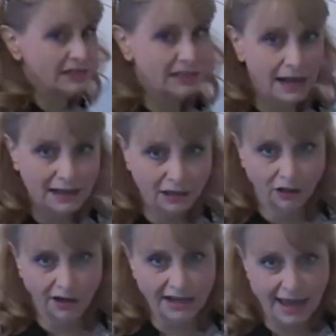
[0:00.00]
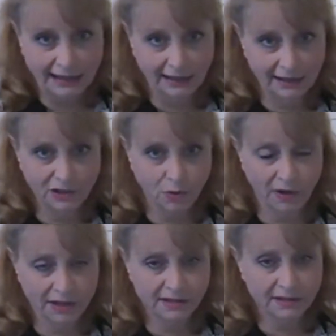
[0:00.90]
who didn't take the Learning
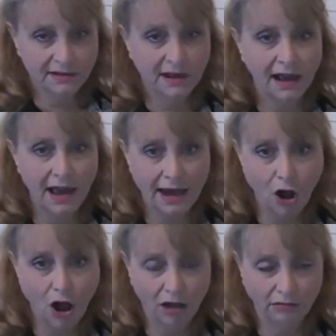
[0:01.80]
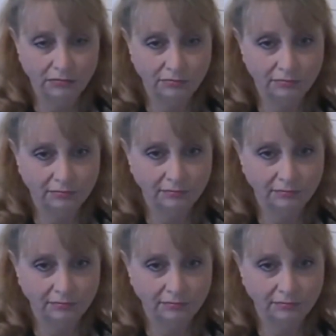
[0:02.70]
Catalytics quiz at all.